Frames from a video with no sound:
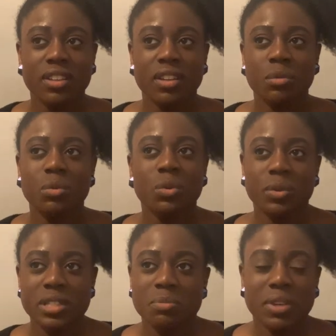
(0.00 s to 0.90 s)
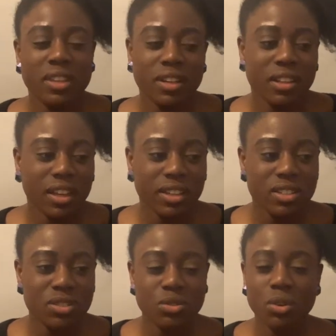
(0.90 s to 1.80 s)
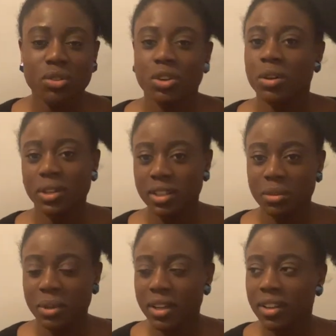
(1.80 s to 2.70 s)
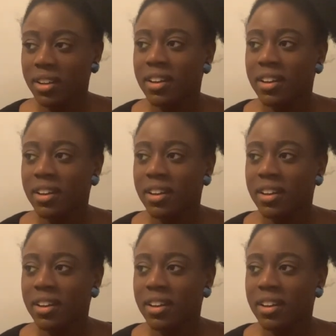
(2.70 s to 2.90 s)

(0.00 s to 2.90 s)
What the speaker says: it will always be there, like it's not going anywhere.